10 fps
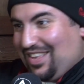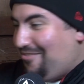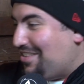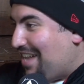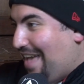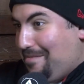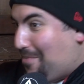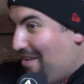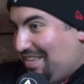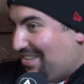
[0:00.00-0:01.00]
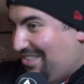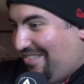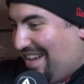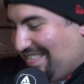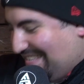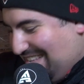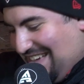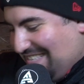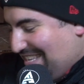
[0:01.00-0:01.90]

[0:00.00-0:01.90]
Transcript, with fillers: Someone's going to have a personal reason.